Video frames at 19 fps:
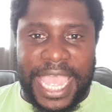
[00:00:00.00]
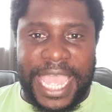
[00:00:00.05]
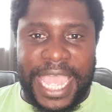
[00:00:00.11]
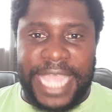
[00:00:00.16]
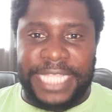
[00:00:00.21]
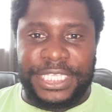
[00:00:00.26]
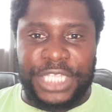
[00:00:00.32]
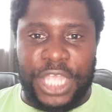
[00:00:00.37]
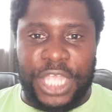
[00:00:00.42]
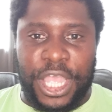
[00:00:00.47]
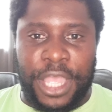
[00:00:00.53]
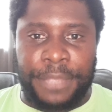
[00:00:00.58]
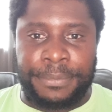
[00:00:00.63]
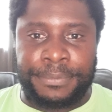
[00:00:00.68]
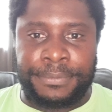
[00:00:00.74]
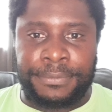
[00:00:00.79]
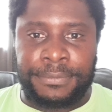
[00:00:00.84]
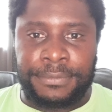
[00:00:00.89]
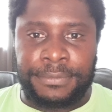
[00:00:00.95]
this
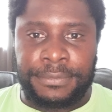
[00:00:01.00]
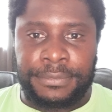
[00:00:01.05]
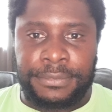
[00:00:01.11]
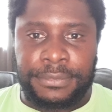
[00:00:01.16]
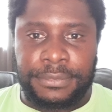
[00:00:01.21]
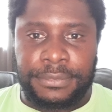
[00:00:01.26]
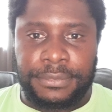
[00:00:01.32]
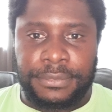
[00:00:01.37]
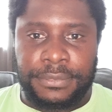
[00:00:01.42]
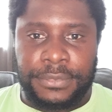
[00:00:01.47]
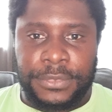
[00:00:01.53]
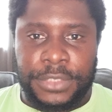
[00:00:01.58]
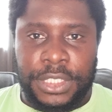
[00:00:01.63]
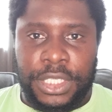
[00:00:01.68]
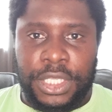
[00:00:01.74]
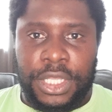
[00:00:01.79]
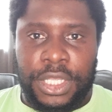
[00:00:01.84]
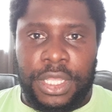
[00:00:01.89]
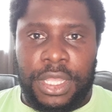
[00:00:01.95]
evening, I'm going to be
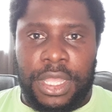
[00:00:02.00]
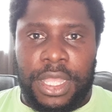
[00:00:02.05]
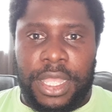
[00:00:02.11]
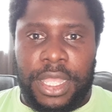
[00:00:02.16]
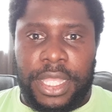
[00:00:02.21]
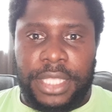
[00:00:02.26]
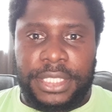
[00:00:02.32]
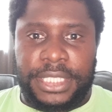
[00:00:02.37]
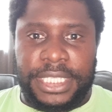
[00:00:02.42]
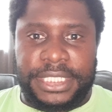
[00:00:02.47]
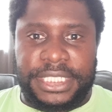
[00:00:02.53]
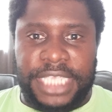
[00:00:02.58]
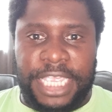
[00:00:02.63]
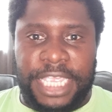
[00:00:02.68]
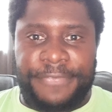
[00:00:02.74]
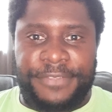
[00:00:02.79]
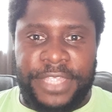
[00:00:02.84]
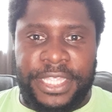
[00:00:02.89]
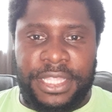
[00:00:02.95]
bringing in another football
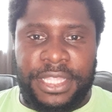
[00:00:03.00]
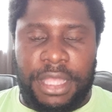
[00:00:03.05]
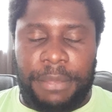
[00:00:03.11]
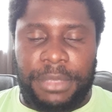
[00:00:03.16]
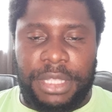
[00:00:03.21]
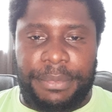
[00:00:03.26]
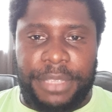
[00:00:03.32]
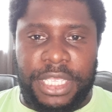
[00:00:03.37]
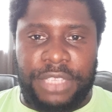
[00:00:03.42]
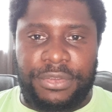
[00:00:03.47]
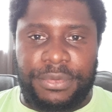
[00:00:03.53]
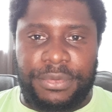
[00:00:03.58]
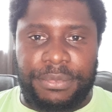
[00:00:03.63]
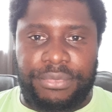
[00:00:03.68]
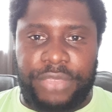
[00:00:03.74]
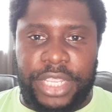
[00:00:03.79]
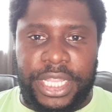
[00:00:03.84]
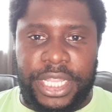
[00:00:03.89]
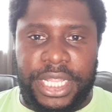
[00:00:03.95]
context,
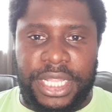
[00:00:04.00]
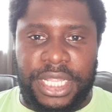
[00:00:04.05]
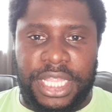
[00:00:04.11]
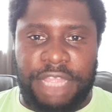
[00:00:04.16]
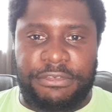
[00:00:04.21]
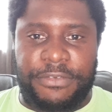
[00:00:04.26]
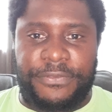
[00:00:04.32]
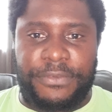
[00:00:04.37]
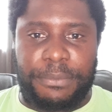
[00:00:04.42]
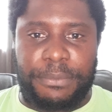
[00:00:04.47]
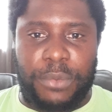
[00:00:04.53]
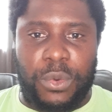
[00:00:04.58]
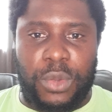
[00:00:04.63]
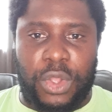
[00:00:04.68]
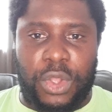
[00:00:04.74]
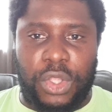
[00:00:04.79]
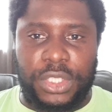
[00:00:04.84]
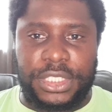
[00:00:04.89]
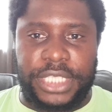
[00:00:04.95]
And
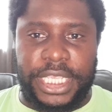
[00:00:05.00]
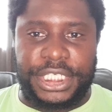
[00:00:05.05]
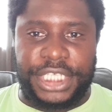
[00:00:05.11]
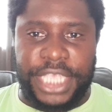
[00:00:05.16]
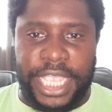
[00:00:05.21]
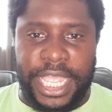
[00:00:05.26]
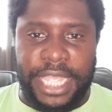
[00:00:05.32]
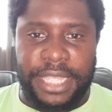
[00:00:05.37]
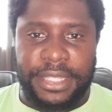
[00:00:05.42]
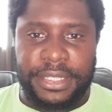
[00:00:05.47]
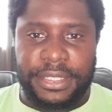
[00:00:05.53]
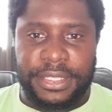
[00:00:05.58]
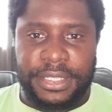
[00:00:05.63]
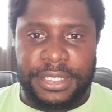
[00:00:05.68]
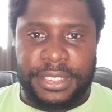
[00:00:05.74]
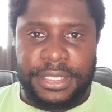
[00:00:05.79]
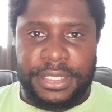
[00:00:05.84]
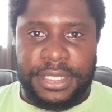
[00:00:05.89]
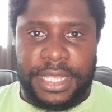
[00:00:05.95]

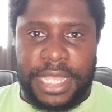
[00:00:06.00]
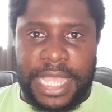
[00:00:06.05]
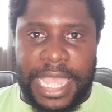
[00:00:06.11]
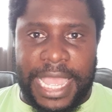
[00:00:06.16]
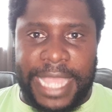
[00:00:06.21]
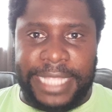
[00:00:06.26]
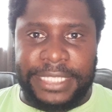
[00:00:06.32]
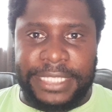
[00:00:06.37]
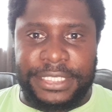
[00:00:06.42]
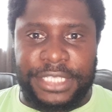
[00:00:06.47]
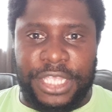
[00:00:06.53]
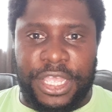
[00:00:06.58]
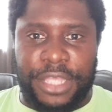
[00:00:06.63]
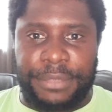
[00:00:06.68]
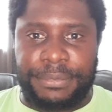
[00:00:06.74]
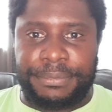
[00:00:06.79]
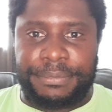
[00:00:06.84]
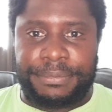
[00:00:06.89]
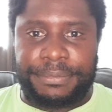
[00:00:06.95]
I hope it's as good
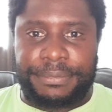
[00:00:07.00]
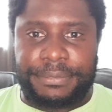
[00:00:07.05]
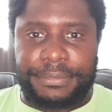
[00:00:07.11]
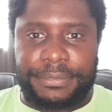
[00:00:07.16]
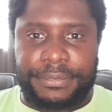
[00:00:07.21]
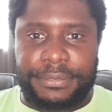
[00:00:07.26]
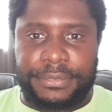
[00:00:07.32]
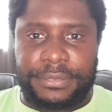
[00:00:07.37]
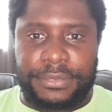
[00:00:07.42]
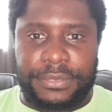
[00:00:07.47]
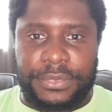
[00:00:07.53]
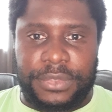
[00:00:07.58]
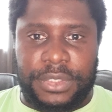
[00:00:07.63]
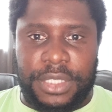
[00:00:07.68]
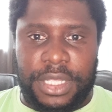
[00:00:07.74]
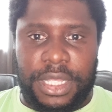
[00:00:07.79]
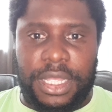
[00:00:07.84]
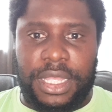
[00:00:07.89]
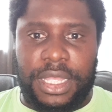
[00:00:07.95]
as
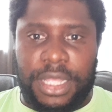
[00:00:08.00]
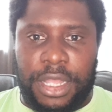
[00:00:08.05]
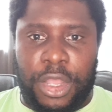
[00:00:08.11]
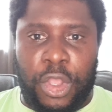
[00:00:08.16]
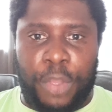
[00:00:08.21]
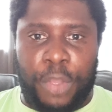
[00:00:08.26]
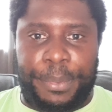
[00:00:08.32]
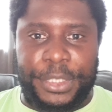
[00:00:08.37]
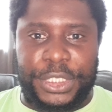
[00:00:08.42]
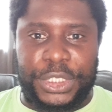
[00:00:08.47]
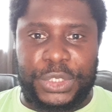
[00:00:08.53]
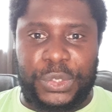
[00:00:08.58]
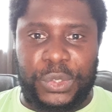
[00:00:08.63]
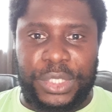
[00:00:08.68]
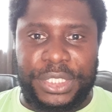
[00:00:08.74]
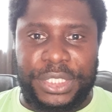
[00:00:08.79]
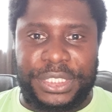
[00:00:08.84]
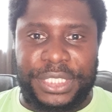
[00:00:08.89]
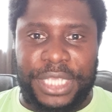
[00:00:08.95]
my starting 11
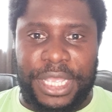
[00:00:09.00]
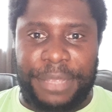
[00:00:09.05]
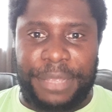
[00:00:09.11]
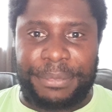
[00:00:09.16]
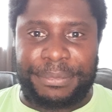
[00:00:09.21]
I've picked.